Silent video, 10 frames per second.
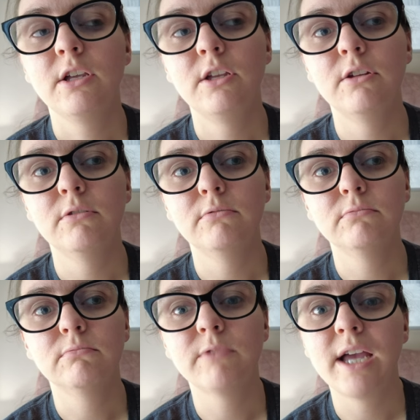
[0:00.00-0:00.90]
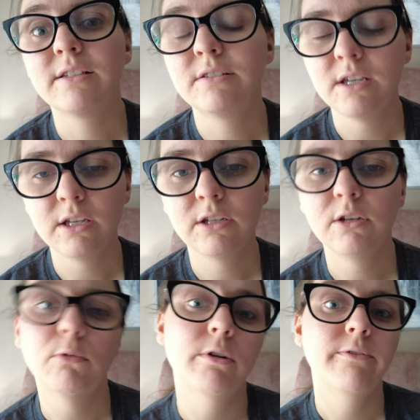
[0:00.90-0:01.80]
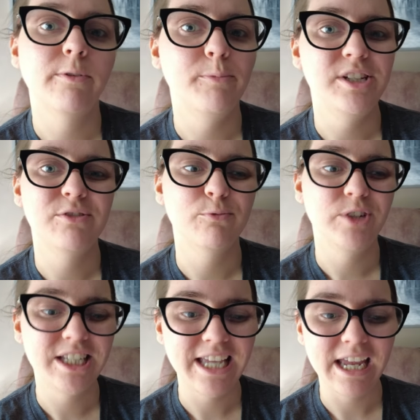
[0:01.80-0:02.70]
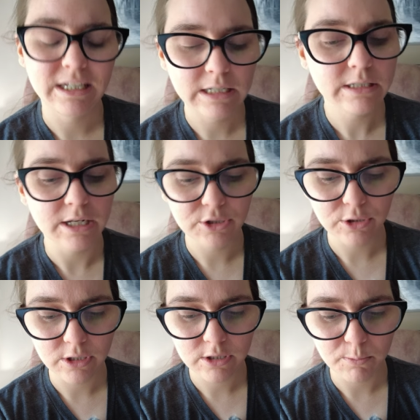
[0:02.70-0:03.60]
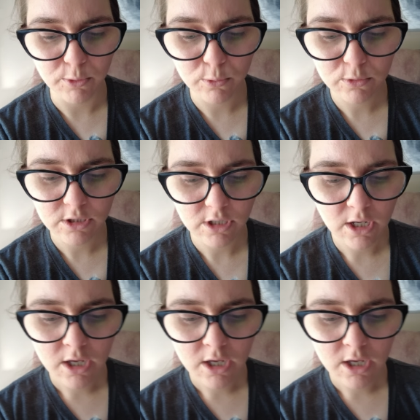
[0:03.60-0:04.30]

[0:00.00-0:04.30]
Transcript: you know, resting in order for me to regain essentially the spoons.